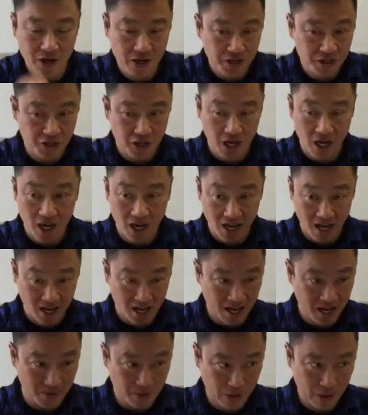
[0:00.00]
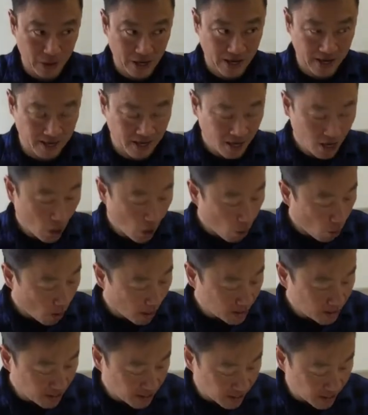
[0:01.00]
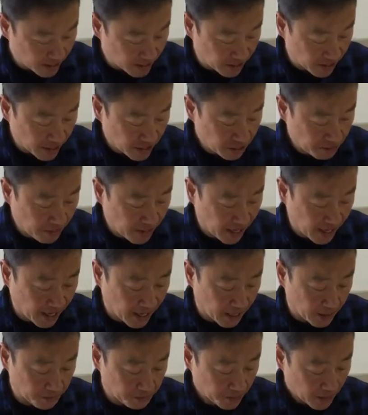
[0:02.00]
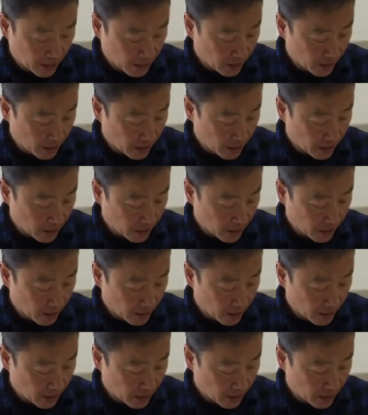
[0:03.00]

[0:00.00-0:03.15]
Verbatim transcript: Good job. All right. What does this mean?